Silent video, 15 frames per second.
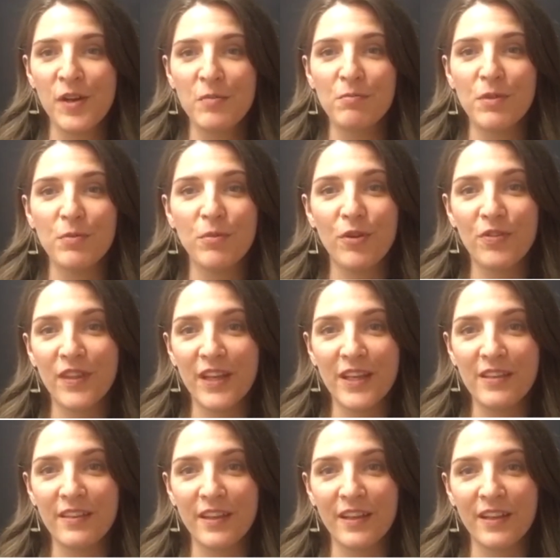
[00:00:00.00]
but more than
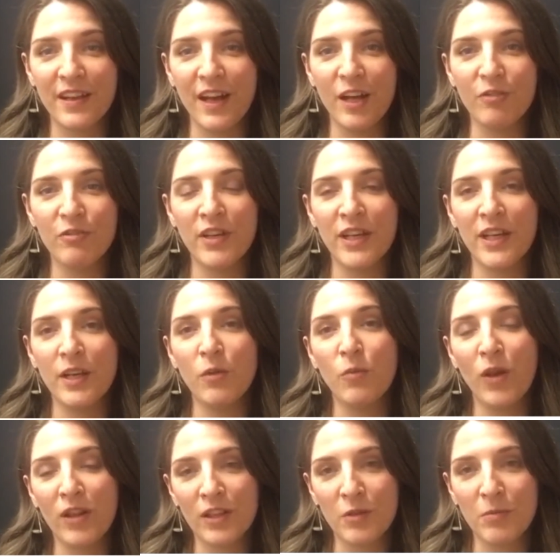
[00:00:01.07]
anything, a really
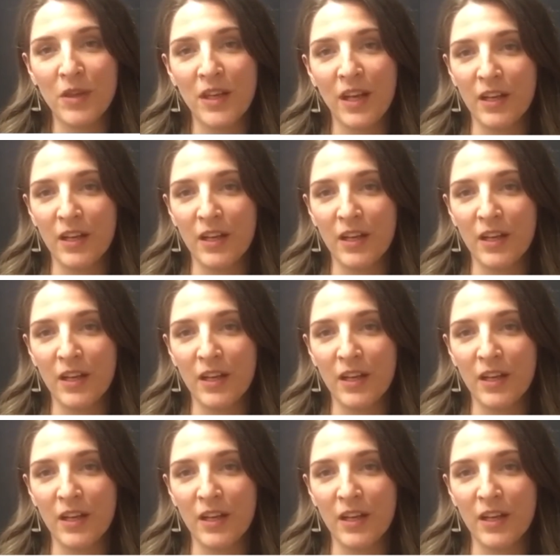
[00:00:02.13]
welcoming